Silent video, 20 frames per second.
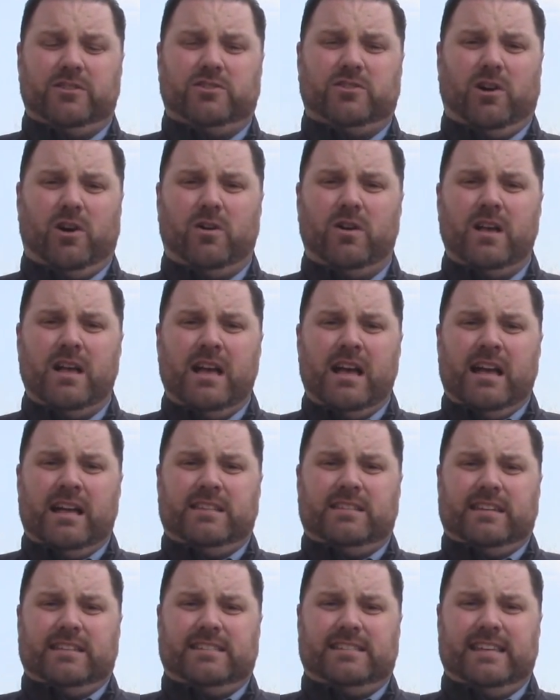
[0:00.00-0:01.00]
So
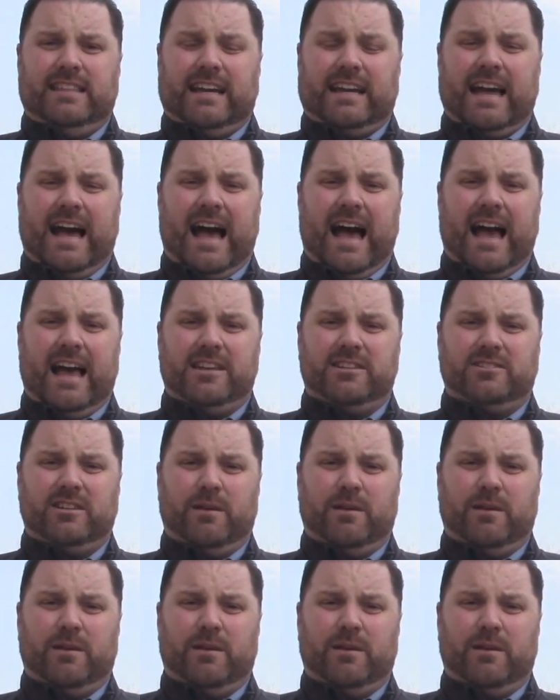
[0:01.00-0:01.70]
to see the guys